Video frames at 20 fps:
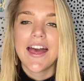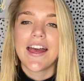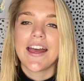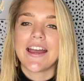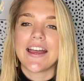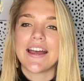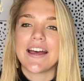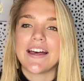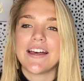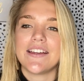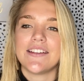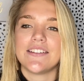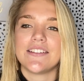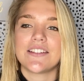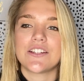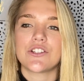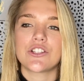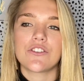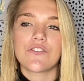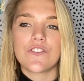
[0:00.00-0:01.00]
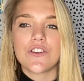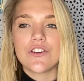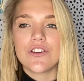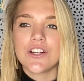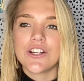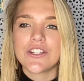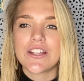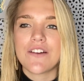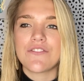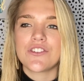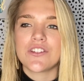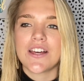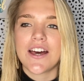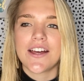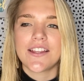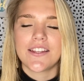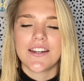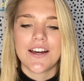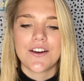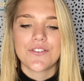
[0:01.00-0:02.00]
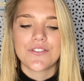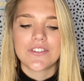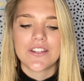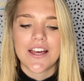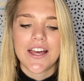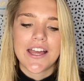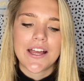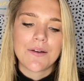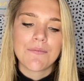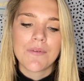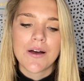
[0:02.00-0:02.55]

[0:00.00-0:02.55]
And it was a few years after that that I was like,